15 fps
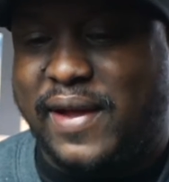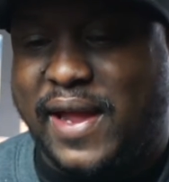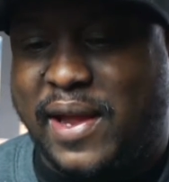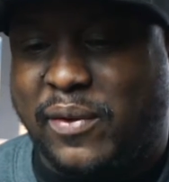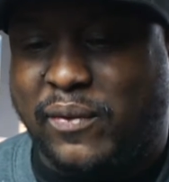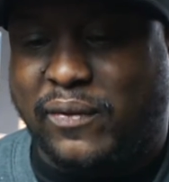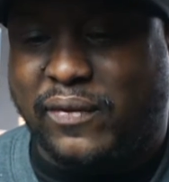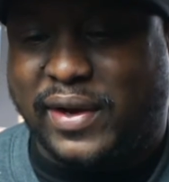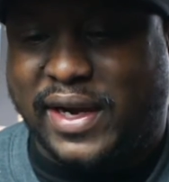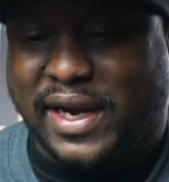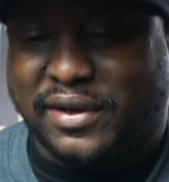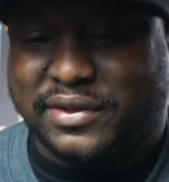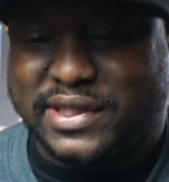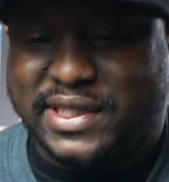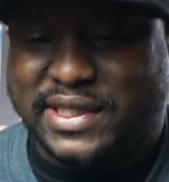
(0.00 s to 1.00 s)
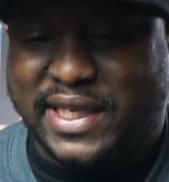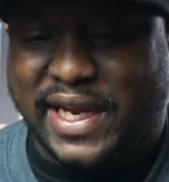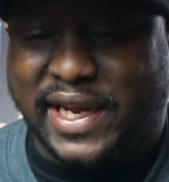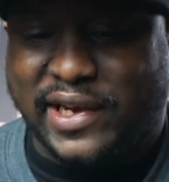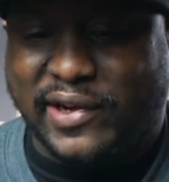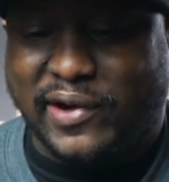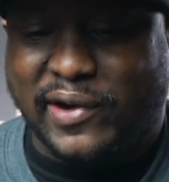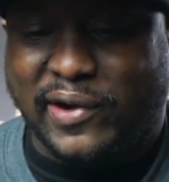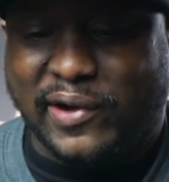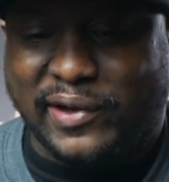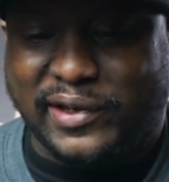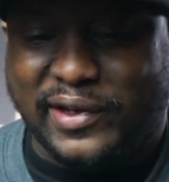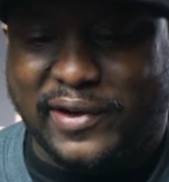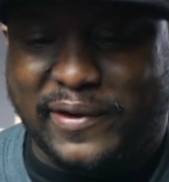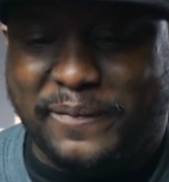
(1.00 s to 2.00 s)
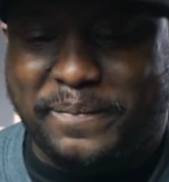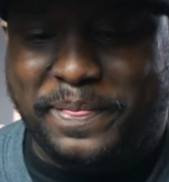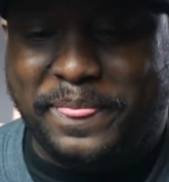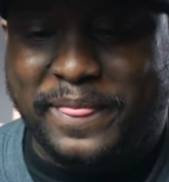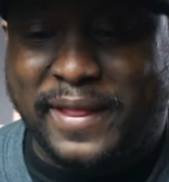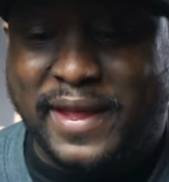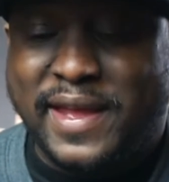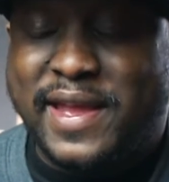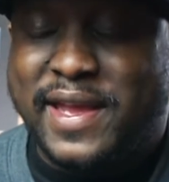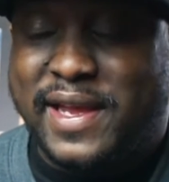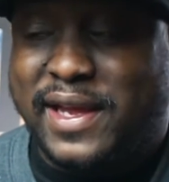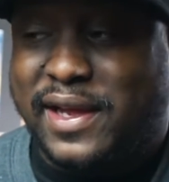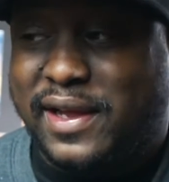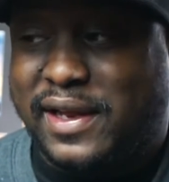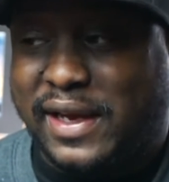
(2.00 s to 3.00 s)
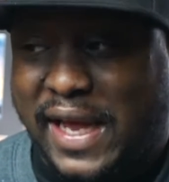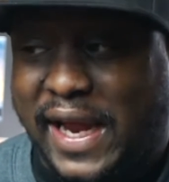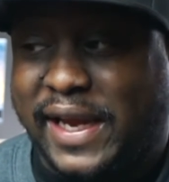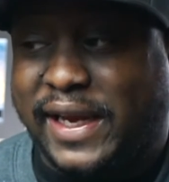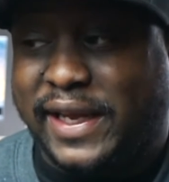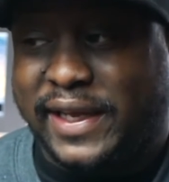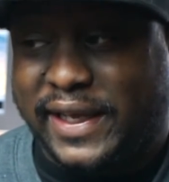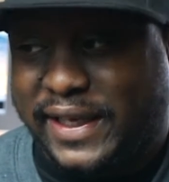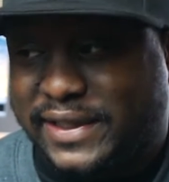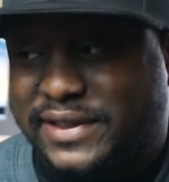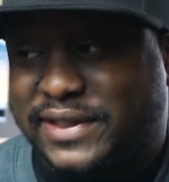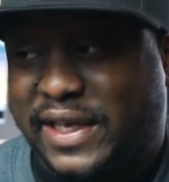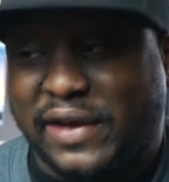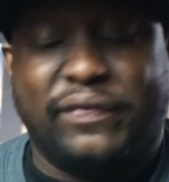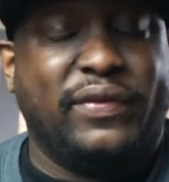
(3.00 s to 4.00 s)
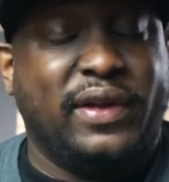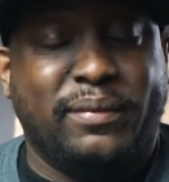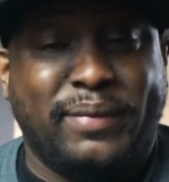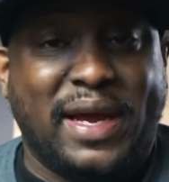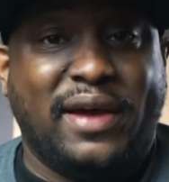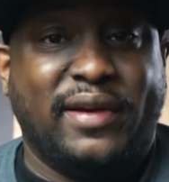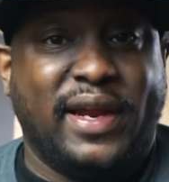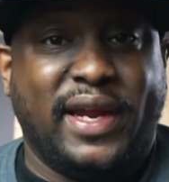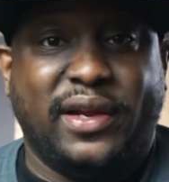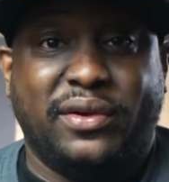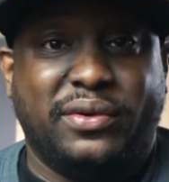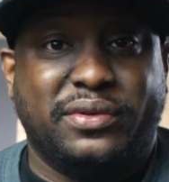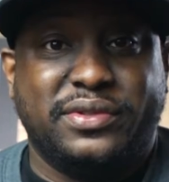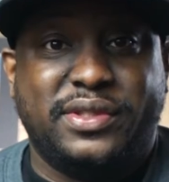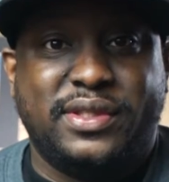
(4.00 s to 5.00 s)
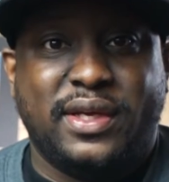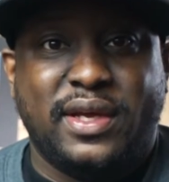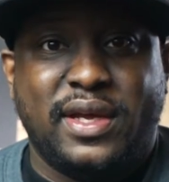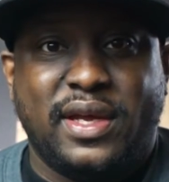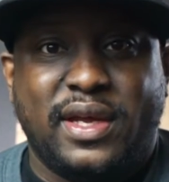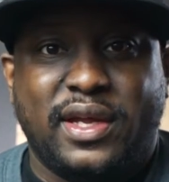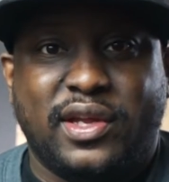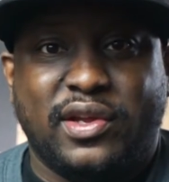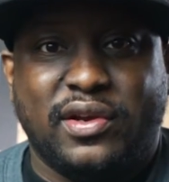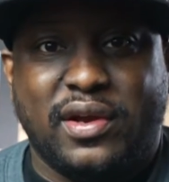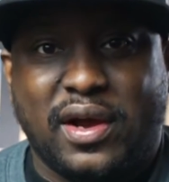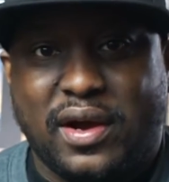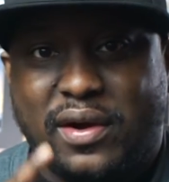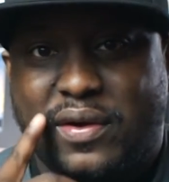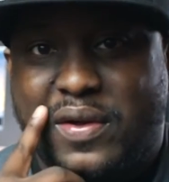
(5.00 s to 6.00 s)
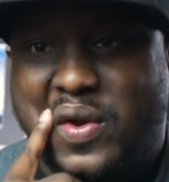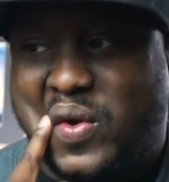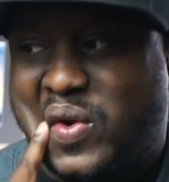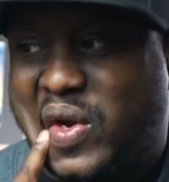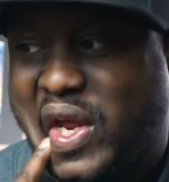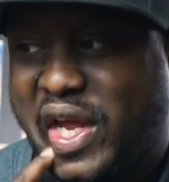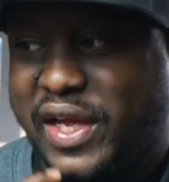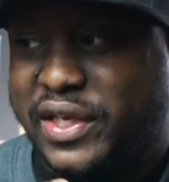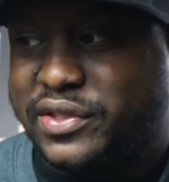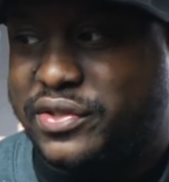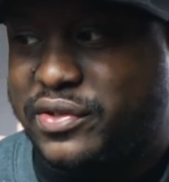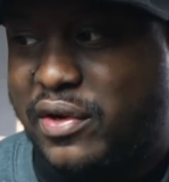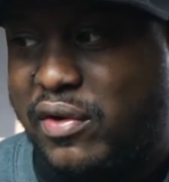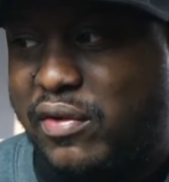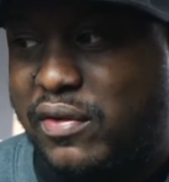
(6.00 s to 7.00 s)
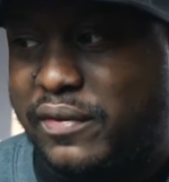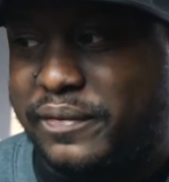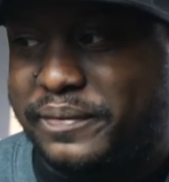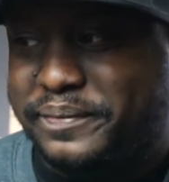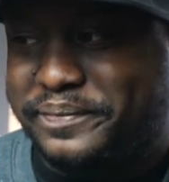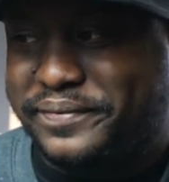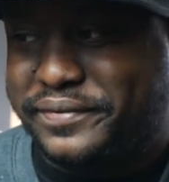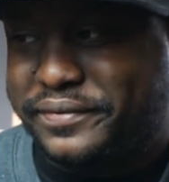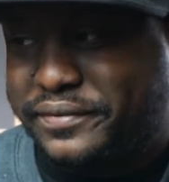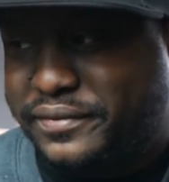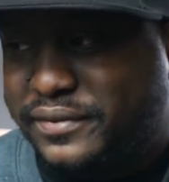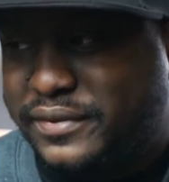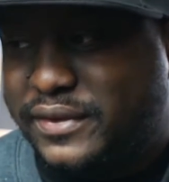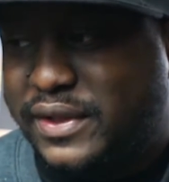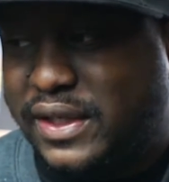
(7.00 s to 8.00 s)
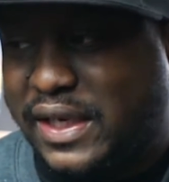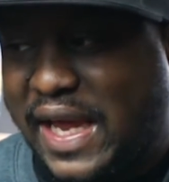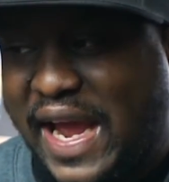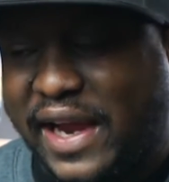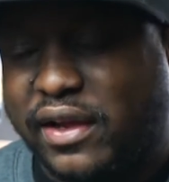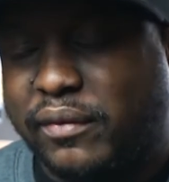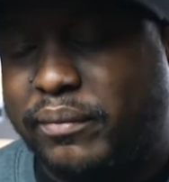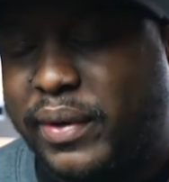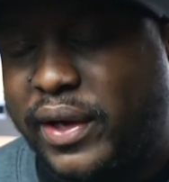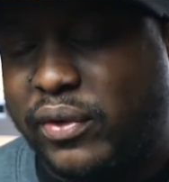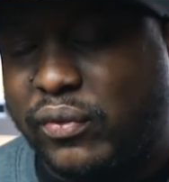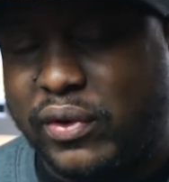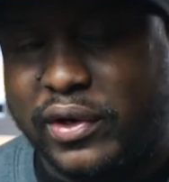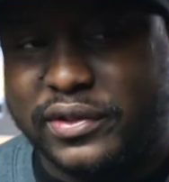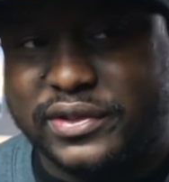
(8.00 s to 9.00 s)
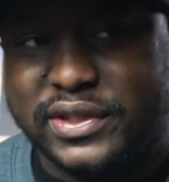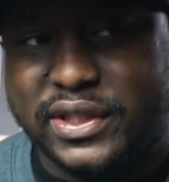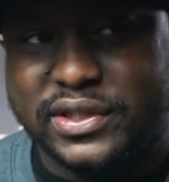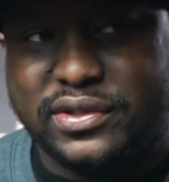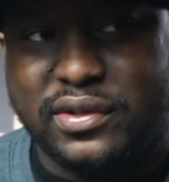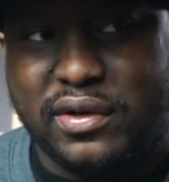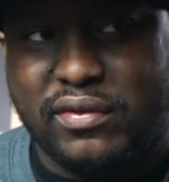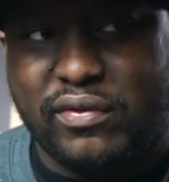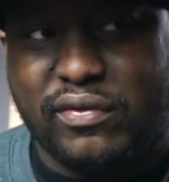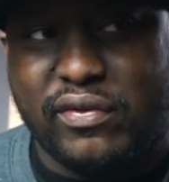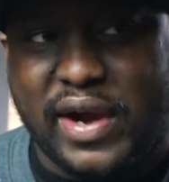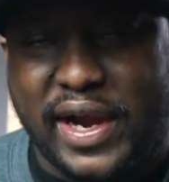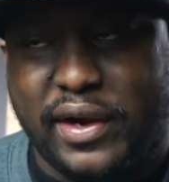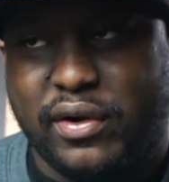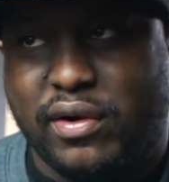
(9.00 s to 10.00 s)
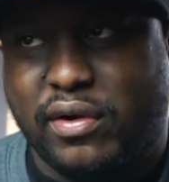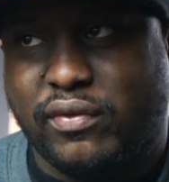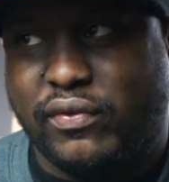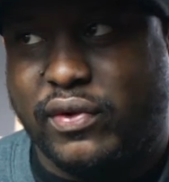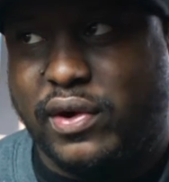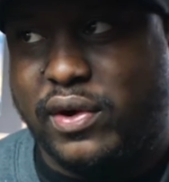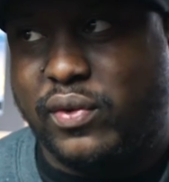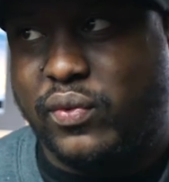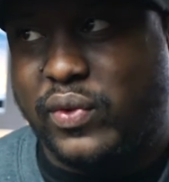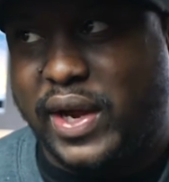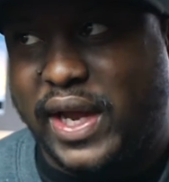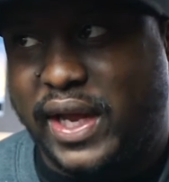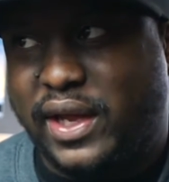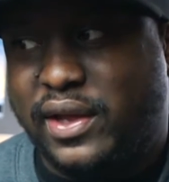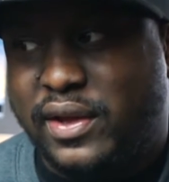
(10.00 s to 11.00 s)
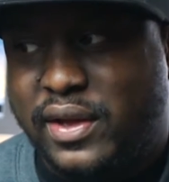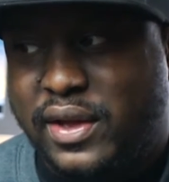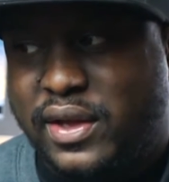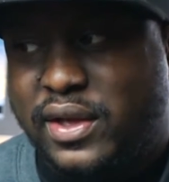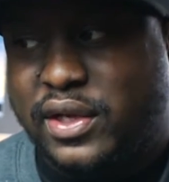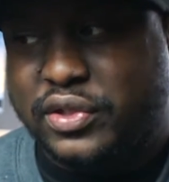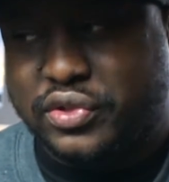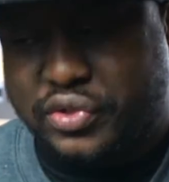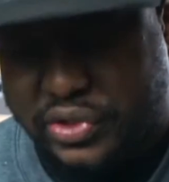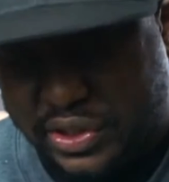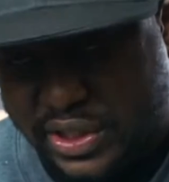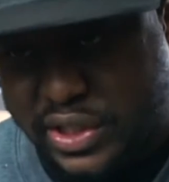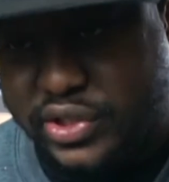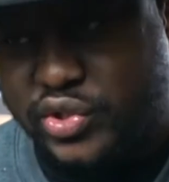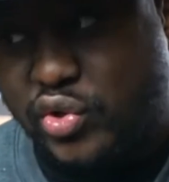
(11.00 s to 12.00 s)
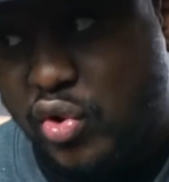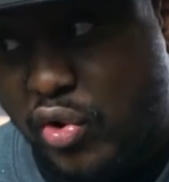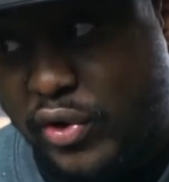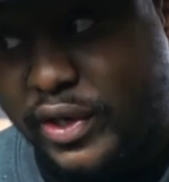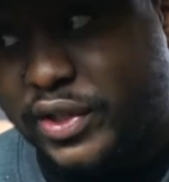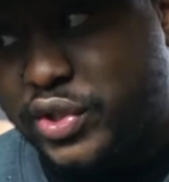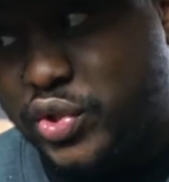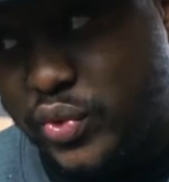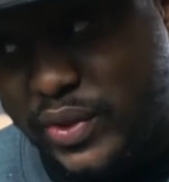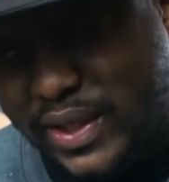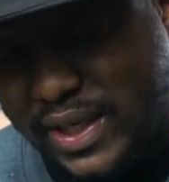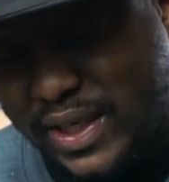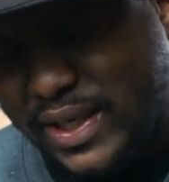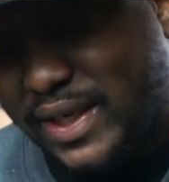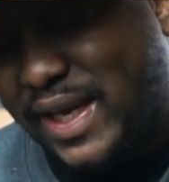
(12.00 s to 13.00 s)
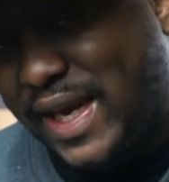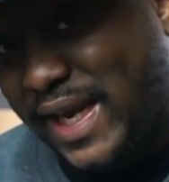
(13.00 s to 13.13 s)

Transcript: what I was saying earlier, lighting is definitely about angles. There is no lack of better word. There's no right or wrong way. You're just going to get